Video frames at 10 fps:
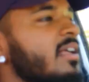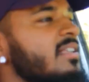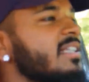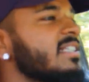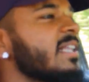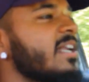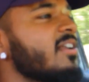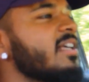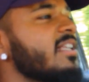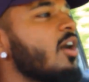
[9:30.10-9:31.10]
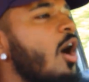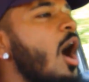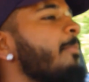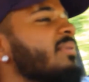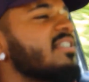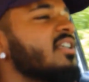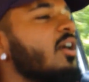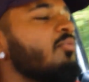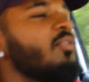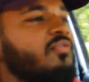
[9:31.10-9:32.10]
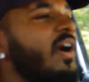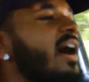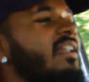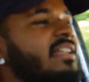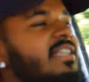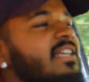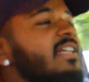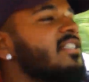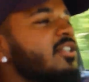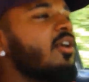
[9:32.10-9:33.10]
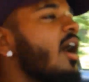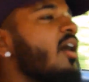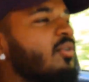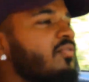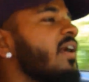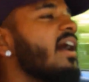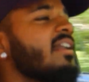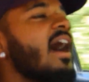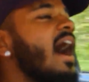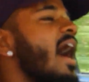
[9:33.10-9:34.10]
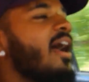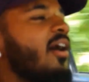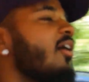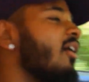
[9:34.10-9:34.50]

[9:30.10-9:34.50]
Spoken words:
This thing's literally the opposite of refined. This thing is not refined at